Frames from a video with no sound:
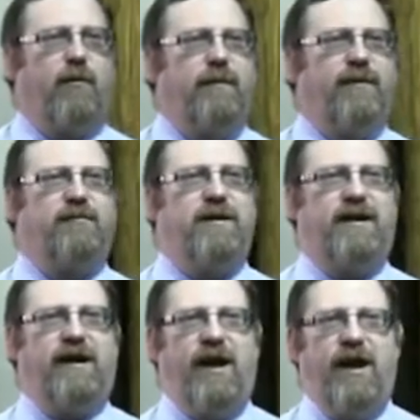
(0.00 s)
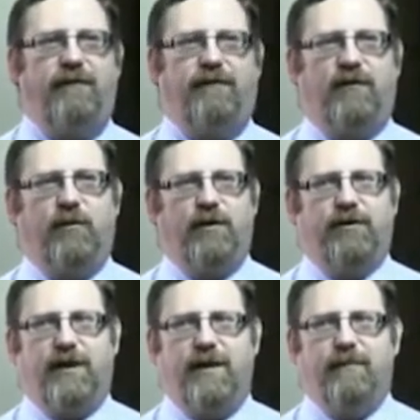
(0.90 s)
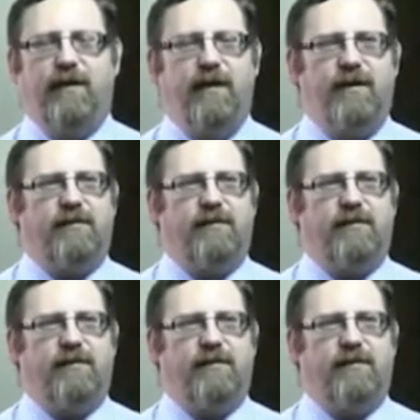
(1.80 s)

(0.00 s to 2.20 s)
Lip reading: one must be careful with them.